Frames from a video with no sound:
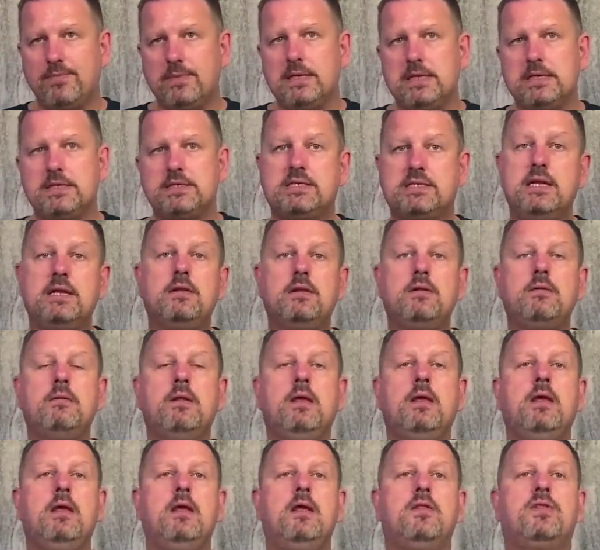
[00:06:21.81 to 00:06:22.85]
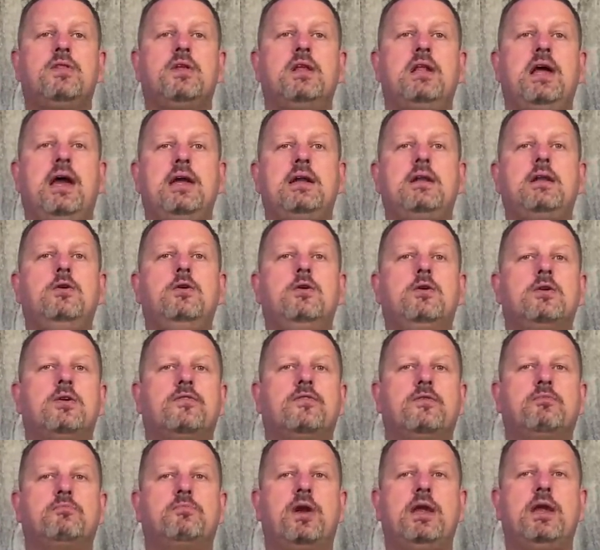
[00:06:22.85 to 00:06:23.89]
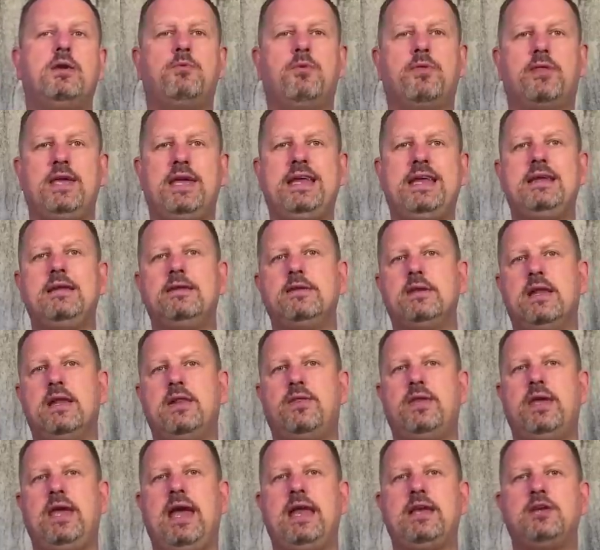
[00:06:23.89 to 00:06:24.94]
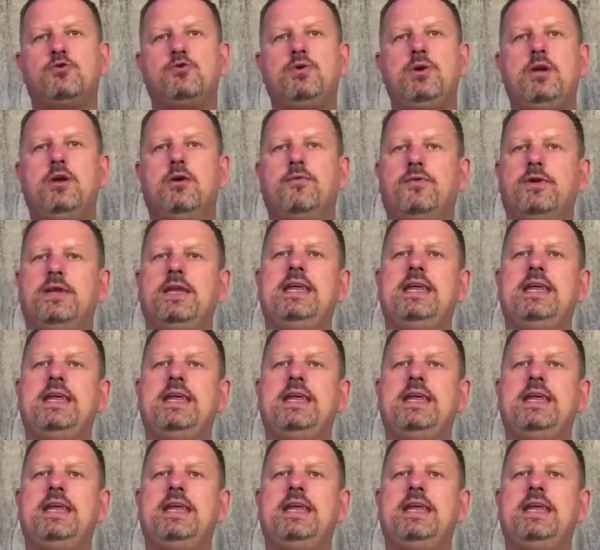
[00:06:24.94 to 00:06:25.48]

Still, the likelihood of a break with England and the entry of an